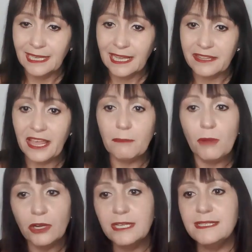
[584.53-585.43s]
They
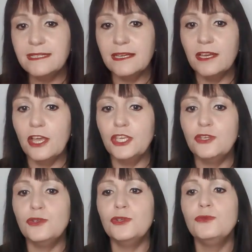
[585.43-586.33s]
monitor
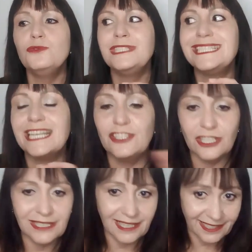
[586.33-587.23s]
you
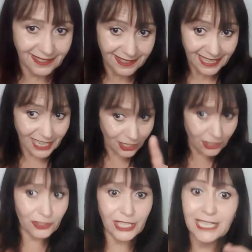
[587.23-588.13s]
digitally,
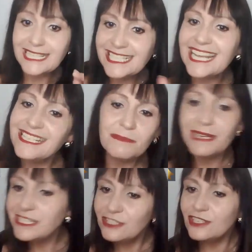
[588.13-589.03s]
including text
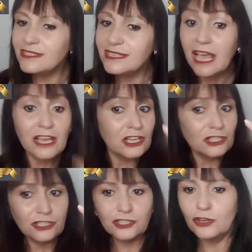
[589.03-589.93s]
messages,
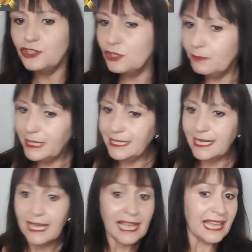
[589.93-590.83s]
social
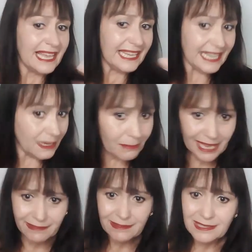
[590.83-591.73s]
media,
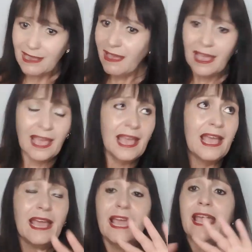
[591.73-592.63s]
emails,
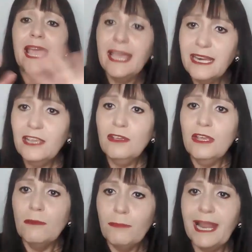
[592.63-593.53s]

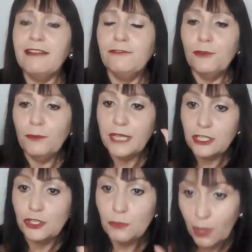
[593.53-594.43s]
any platform
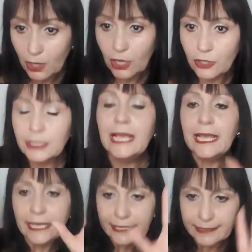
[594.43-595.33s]
that you are on.
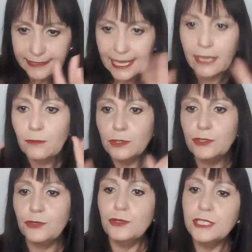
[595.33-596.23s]
They will
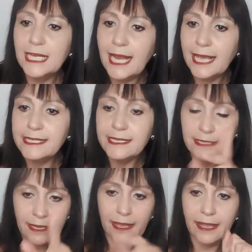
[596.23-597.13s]
scrutinize
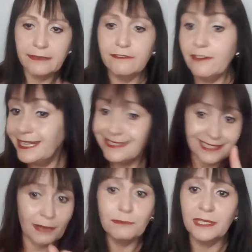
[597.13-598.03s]
it and find
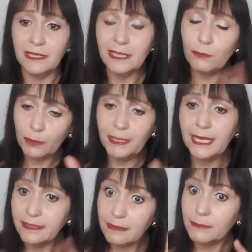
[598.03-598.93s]
something. There will be
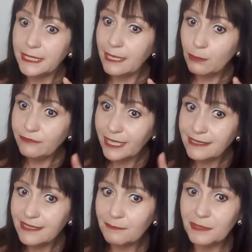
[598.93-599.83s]
nothing, but they will
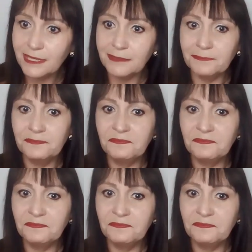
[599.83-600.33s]
find something.